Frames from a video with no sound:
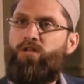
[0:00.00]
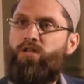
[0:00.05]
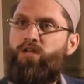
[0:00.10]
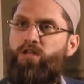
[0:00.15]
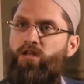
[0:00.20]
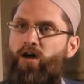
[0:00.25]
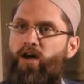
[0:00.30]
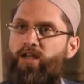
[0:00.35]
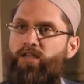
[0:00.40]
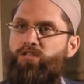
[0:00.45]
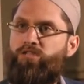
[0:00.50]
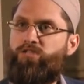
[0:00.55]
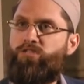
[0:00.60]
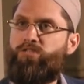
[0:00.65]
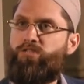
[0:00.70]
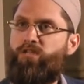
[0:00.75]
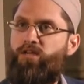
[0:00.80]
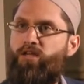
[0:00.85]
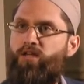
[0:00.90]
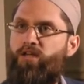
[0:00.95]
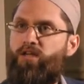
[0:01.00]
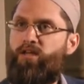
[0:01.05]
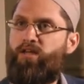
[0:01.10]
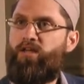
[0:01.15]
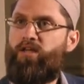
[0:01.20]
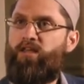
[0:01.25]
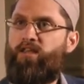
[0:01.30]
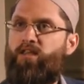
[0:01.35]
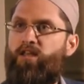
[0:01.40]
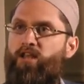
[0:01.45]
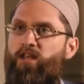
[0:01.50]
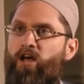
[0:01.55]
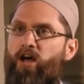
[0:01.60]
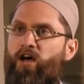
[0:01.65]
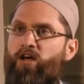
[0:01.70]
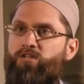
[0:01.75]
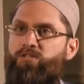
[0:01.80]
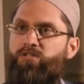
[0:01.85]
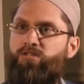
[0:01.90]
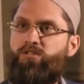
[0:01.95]
nights in the
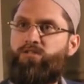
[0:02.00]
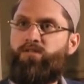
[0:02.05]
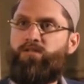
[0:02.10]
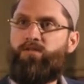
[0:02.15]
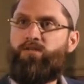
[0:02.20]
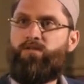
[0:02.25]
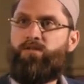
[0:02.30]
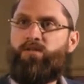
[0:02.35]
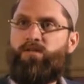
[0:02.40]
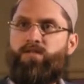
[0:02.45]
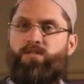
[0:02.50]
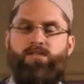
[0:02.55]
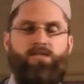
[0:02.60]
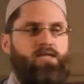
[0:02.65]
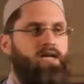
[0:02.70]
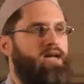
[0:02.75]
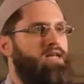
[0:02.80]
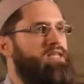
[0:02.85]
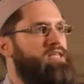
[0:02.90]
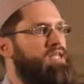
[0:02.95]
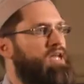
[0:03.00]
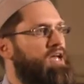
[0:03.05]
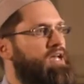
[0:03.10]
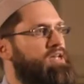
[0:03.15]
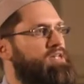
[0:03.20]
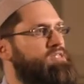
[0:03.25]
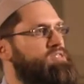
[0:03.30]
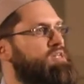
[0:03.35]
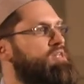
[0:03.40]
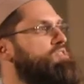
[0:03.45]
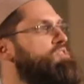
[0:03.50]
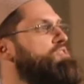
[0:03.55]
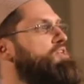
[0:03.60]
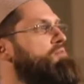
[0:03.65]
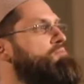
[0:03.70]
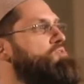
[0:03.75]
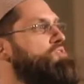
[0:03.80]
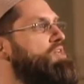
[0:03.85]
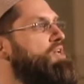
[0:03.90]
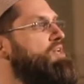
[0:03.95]
last 10 days, and
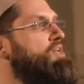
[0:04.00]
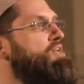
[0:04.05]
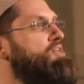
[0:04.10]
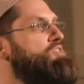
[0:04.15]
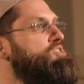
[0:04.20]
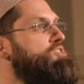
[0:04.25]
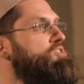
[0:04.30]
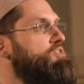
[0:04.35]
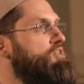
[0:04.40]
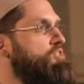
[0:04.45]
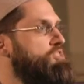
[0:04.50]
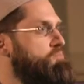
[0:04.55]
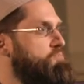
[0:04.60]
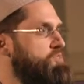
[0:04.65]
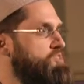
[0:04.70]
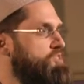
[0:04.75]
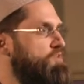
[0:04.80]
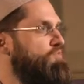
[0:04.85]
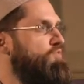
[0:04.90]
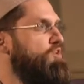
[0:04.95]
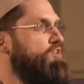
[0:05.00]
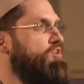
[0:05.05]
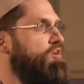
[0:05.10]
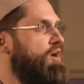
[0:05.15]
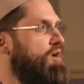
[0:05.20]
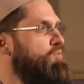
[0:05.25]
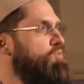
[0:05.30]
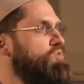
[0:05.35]
some say it's a specific night.